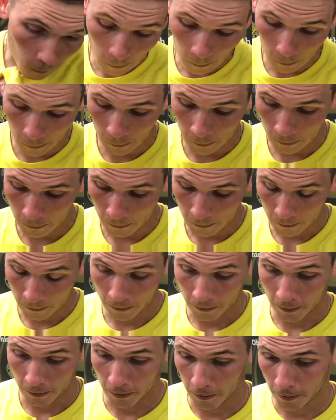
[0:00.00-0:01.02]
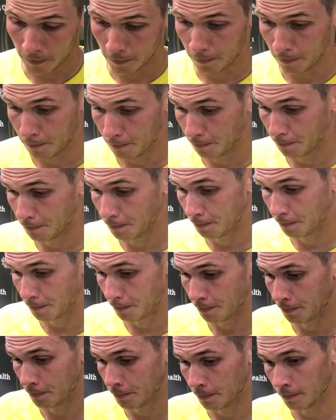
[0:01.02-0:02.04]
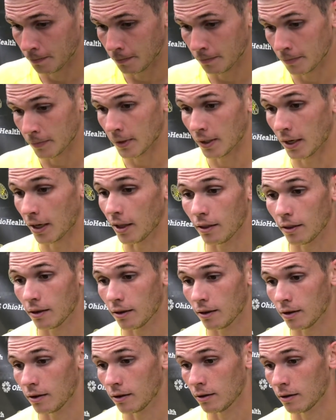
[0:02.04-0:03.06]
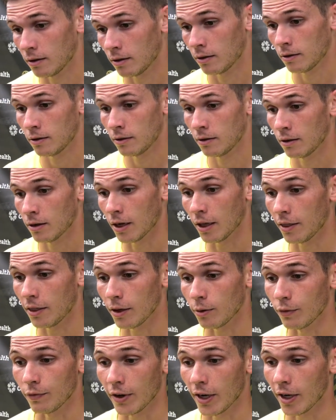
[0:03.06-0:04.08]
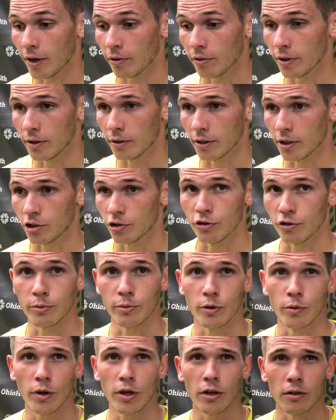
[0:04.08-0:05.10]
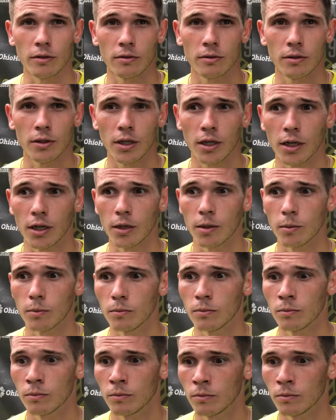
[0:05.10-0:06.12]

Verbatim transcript: bit on everything that you've been through these last 10 months? Like, how do you think you've handled it? I think we've handled it extremely well, um,